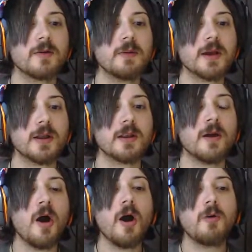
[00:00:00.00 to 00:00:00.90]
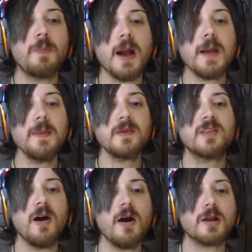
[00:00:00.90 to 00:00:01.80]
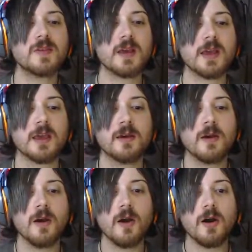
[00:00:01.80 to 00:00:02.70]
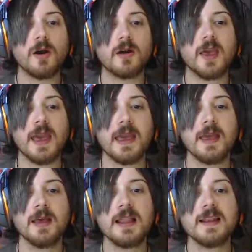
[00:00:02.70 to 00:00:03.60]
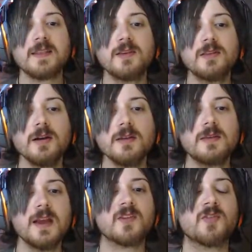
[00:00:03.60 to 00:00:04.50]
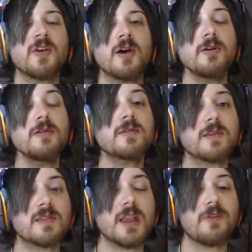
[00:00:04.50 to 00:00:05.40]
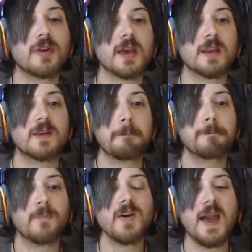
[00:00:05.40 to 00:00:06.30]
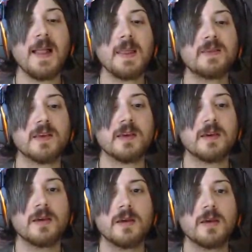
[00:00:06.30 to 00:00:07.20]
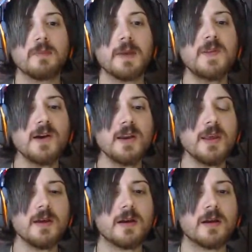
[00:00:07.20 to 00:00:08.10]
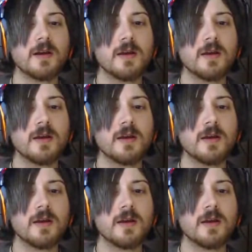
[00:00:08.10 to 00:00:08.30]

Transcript: Where are we going? We're back in this tower thingy. Okay, let's go downstairs. Who's this Stefan git? Where the hell is he? Maybe down here.